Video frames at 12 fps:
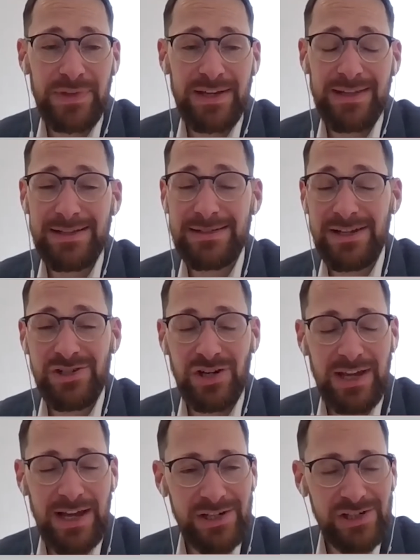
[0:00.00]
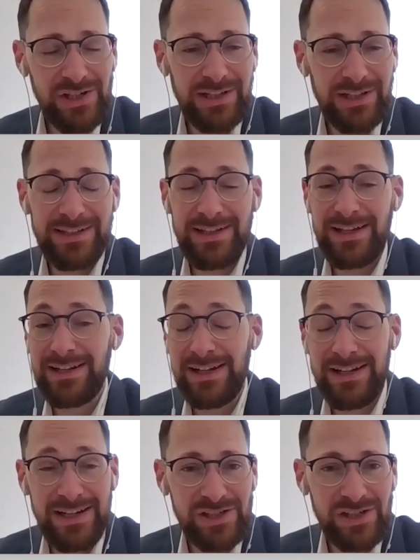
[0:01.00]
There's educational
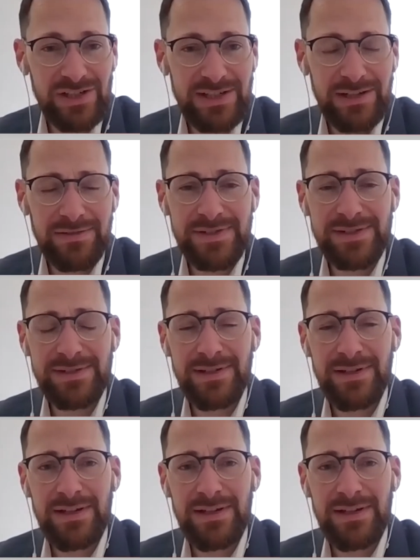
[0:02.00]
initiatives.